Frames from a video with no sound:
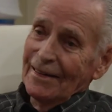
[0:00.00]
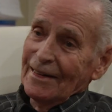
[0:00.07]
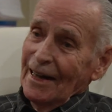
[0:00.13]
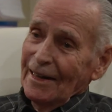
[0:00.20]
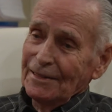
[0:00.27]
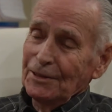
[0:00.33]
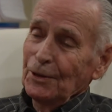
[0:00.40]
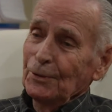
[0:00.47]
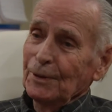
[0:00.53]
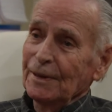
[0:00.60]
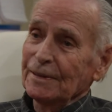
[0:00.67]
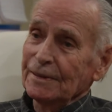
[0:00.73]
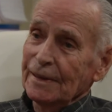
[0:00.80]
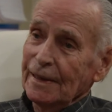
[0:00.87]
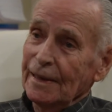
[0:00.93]
and I told
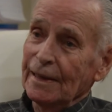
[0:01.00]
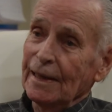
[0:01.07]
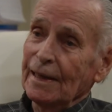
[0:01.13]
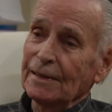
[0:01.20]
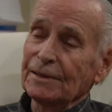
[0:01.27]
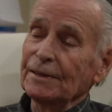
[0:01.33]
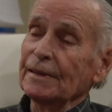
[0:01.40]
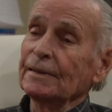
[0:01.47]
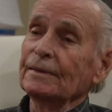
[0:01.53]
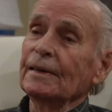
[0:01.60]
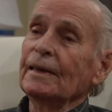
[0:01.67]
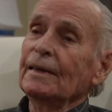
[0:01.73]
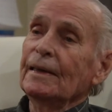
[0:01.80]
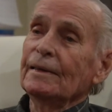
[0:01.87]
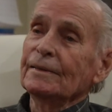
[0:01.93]
this kid, I said,
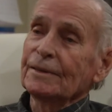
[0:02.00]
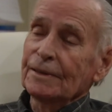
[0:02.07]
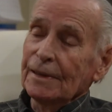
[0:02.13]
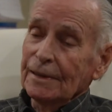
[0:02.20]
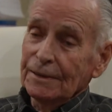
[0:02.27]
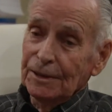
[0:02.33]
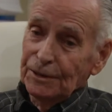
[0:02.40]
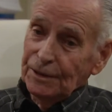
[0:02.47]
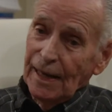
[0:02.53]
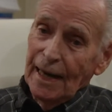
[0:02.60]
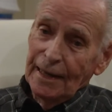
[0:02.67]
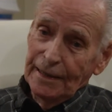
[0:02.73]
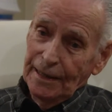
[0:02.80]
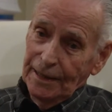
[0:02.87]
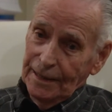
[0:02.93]
son, just
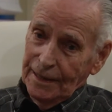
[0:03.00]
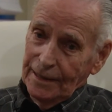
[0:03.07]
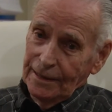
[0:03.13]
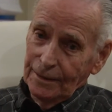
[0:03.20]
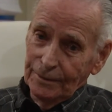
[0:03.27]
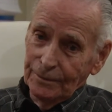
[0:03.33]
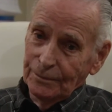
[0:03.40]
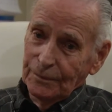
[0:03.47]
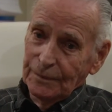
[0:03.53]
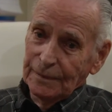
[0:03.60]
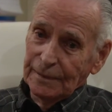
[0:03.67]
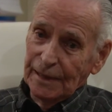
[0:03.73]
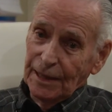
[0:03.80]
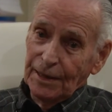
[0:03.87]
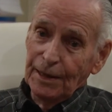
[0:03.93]
hang in there.
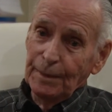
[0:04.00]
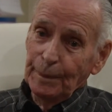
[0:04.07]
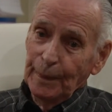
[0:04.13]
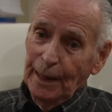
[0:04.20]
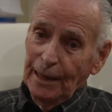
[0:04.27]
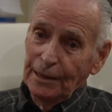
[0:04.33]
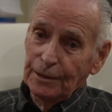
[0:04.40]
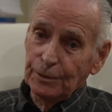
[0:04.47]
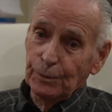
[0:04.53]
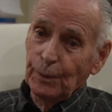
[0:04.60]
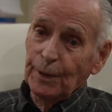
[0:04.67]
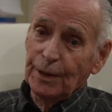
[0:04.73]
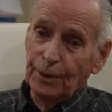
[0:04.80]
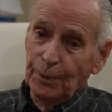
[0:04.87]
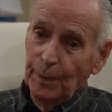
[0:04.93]
In a couple hours, we're
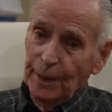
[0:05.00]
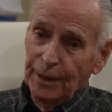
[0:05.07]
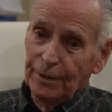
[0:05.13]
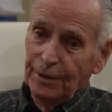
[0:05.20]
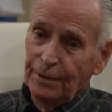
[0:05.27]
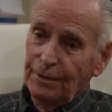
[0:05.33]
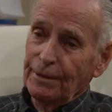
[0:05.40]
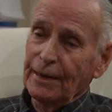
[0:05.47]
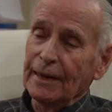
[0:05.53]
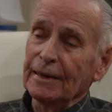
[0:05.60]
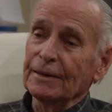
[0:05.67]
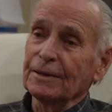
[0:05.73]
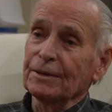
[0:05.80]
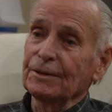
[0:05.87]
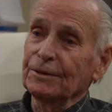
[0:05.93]
going to be on the
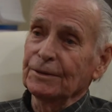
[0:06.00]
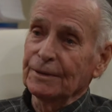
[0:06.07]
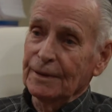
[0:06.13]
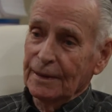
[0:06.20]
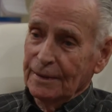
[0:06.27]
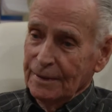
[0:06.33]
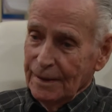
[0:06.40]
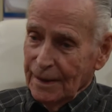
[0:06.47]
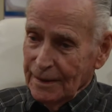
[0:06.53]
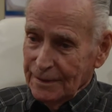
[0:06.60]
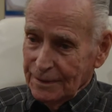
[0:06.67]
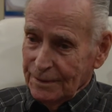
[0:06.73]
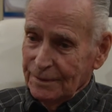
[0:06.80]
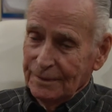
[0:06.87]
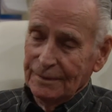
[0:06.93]
ground, and you'll get a
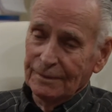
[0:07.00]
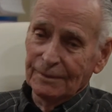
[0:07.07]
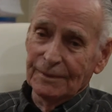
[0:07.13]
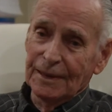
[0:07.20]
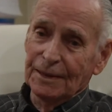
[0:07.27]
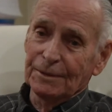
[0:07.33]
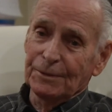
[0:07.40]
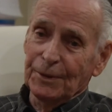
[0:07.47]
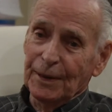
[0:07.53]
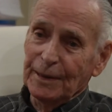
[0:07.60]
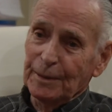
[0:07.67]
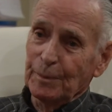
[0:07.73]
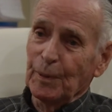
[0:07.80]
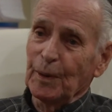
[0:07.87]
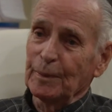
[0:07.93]
nice little drink
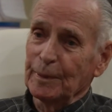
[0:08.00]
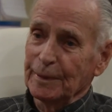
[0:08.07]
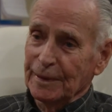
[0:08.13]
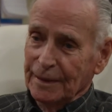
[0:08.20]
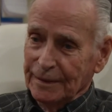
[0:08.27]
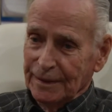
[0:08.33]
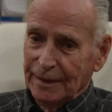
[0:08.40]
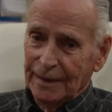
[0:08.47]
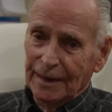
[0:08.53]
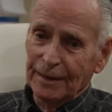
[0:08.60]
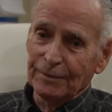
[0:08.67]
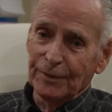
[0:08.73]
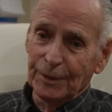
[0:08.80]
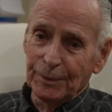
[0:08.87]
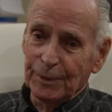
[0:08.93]
of bourbon that they
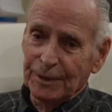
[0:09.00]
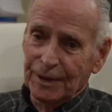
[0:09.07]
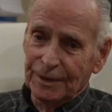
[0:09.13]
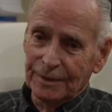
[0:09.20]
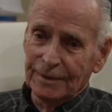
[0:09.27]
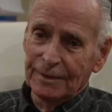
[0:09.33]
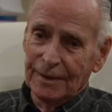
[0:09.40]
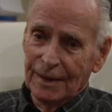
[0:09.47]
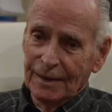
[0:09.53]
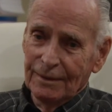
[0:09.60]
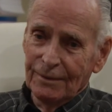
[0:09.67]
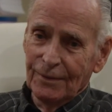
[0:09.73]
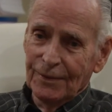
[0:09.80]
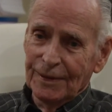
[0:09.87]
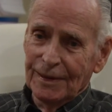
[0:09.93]
give you when you
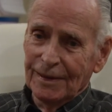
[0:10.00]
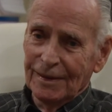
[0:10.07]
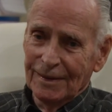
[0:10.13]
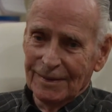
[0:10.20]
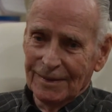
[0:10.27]
when you